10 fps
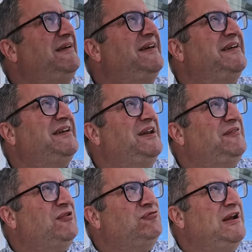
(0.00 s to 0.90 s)
I'm kind
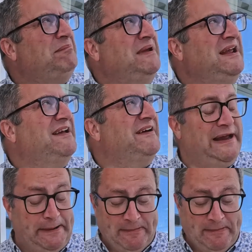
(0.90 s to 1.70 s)
of a red meat guy.